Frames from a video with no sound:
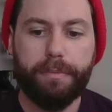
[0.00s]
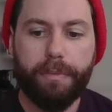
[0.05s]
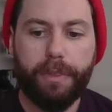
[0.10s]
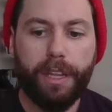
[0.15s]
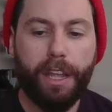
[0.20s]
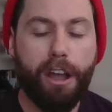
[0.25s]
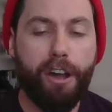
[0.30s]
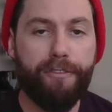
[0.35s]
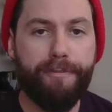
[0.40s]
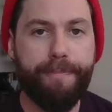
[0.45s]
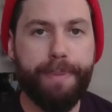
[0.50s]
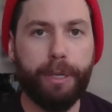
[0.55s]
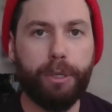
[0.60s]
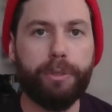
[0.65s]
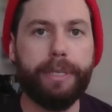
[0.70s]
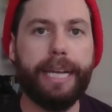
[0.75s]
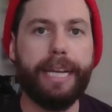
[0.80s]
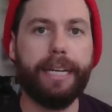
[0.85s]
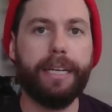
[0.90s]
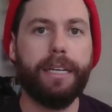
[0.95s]
of
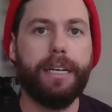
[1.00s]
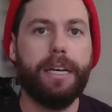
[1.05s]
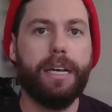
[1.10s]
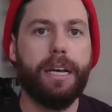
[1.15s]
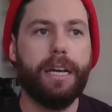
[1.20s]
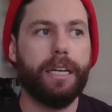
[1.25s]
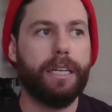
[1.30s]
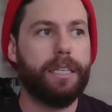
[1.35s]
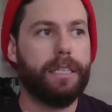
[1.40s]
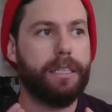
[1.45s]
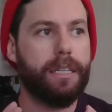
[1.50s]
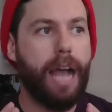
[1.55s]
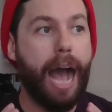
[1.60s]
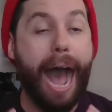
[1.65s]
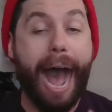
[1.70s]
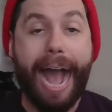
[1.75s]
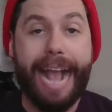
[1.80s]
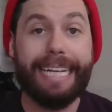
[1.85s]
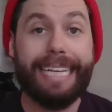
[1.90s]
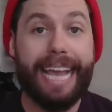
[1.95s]
building
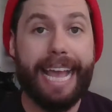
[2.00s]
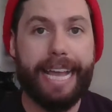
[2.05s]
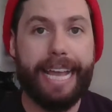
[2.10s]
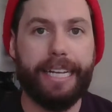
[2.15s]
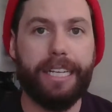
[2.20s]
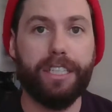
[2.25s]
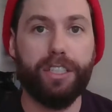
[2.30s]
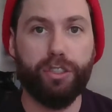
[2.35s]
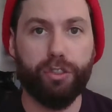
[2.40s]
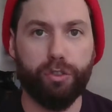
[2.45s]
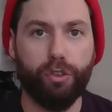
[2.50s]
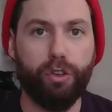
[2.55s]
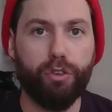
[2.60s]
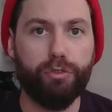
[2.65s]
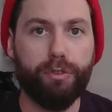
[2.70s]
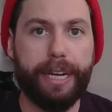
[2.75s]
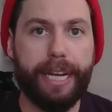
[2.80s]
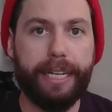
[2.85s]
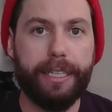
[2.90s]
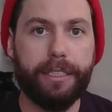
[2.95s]
IK control
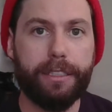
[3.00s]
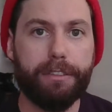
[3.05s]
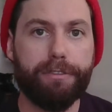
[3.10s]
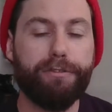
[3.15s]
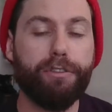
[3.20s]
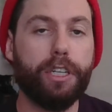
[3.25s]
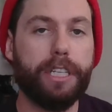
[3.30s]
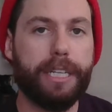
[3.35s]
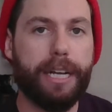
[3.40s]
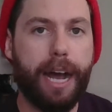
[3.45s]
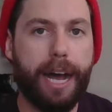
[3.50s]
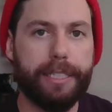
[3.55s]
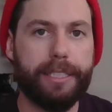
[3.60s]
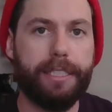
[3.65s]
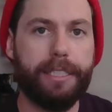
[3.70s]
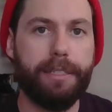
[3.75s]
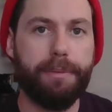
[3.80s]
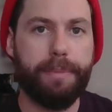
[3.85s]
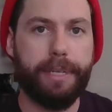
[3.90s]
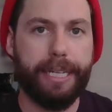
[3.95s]
rigs for
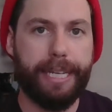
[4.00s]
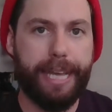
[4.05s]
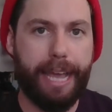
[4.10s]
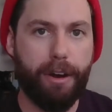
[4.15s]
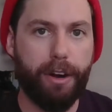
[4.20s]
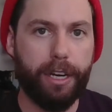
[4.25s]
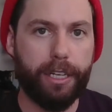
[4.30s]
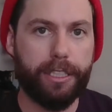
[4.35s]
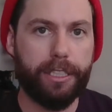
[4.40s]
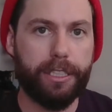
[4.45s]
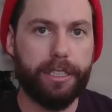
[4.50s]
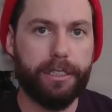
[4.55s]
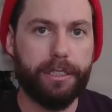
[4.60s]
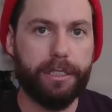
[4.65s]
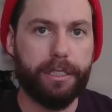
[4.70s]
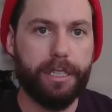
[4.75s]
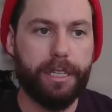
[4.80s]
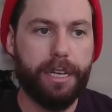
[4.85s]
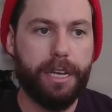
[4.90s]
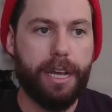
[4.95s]
custom
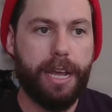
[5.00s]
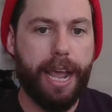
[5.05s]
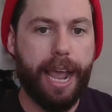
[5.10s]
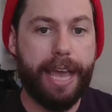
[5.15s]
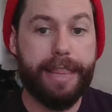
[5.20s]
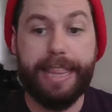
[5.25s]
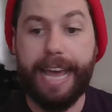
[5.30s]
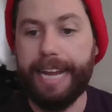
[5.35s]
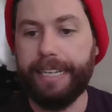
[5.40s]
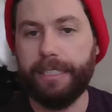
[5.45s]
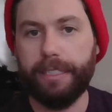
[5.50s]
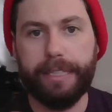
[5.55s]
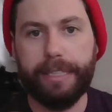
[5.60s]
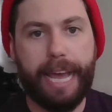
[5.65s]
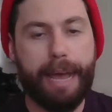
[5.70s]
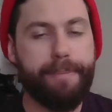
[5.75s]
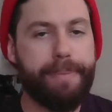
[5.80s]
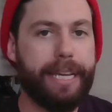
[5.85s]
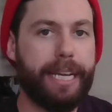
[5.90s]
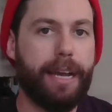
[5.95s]
characters. And
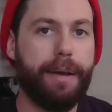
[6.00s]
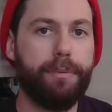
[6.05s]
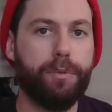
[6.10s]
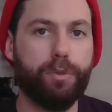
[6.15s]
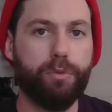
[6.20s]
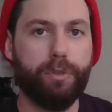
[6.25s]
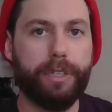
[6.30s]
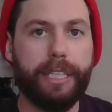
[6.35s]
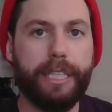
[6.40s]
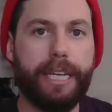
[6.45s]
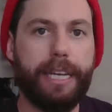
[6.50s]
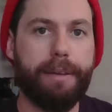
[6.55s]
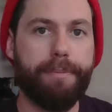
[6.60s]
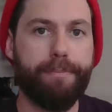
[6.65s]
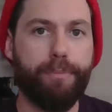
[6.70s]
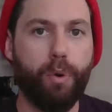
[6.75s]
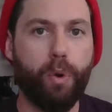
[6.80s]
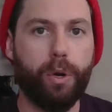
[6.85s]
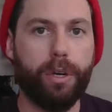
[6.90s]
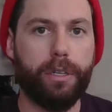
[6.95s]
that becomes really
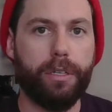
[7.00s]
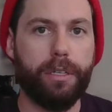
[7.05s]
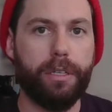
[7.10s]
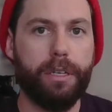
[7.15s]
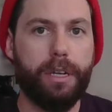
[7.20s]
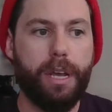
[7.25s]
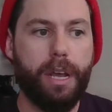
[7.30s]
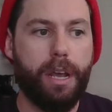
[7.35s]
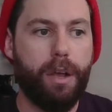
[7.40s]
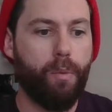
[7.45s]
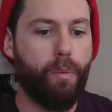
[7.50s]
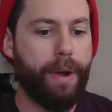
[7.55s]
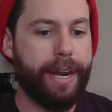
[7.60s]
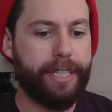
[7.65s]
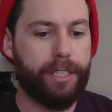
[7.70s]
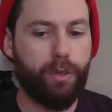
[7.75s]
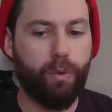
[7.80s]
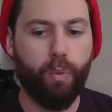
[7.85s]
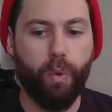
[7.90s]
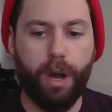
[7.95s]
important when
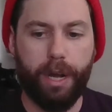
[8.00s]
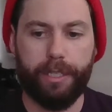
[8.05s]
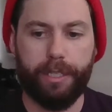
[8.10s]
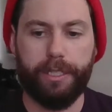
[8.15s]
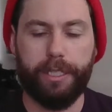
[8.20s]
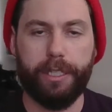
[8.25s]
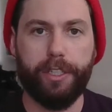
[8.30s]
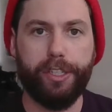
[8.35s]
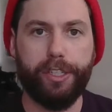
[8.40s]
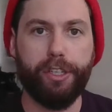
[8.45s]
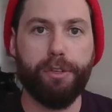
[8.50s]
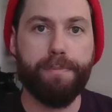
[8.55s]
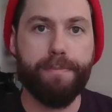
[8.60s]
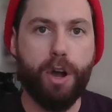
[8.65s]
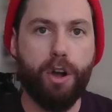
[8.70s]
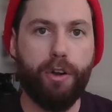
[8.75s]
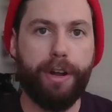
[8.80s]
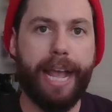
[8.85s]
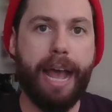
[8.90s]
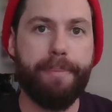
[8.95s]
you want to do
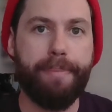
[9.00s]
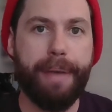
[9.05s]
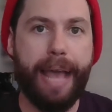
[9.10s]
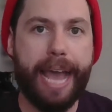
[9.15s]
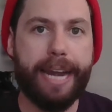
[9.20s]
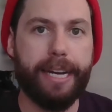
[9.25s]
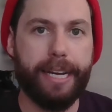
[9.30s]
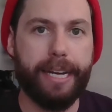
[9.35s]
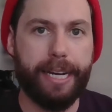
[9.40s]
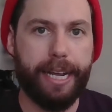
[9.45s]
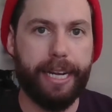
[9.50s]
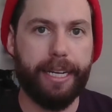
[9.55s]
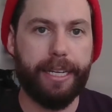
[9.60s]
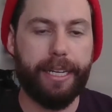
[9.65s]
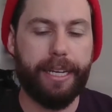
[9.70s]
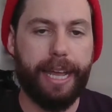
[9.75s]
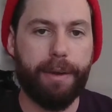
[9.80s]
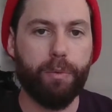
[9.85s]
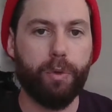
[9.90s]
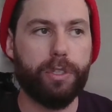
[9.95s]
mocap editing.
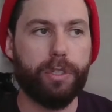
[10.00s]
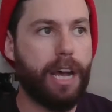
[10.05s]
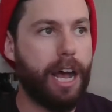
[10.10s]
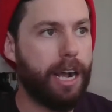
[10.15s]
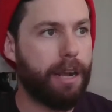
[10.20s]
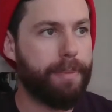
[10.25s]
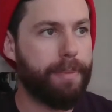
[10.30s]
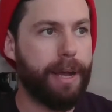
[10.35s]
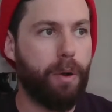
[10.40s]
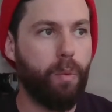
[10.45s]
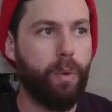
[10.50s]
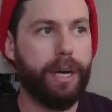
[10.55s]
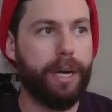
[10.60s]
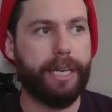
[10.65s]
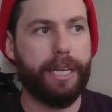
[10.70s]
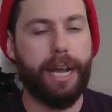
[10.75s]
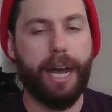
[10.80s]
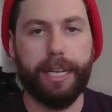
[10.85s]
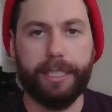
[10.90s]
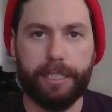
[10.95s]
And we'll talk about what a
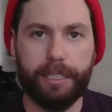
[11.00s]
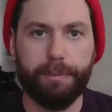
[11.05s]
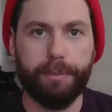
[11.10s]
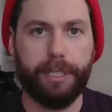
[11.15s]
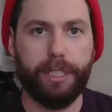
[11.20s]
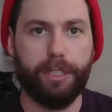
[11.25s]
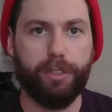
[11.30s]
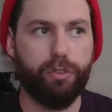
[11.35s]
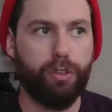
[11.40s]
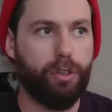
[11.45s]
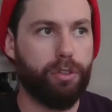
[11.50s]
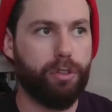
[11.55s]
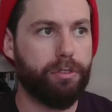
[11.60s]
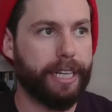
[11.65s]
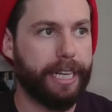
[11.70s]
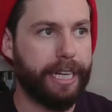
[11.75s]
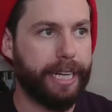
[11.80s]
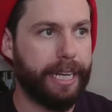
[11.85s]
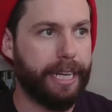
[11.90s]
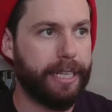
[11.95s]
custom control
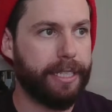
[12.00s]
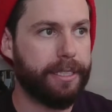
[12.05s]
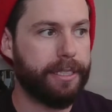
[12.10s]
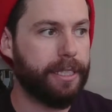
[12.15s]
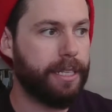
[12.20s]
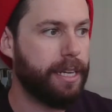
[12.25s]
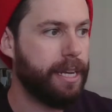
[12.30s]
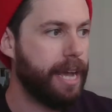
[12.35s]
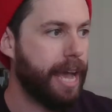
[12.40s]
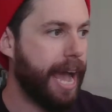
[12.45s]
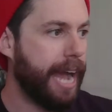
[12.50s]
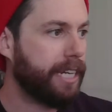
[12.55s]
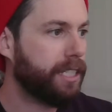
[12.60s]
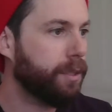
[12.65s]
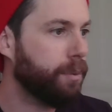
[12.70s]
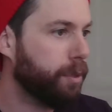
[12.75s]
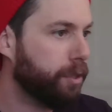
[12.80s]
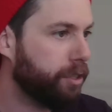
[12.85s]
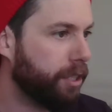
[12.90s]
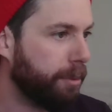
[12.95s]
rig is. Actually,
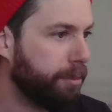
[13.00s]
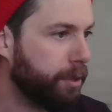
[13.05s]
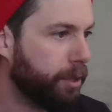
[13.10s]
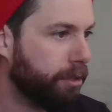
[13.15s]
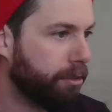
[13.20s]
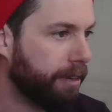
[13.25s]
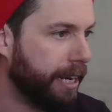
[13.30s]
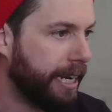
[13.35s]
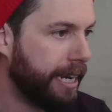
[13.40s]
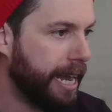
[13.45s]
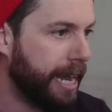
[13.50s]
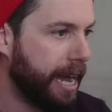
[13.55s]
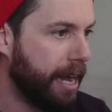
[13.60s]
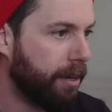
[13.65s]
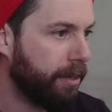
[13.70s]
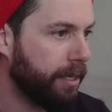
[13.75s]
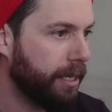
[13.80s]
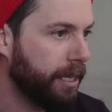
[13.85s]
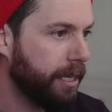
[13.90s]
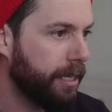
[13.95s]
we'll jump to it right
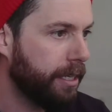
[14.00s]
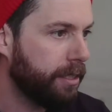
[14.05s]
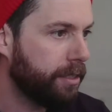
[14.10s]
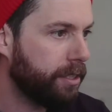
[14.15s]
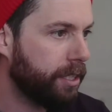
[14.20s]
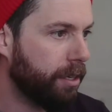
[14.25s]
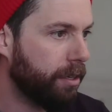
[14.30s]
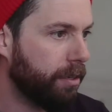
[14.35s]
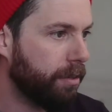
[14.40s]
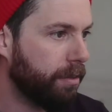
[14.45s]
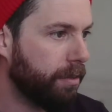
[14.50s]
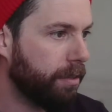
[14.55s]
now. So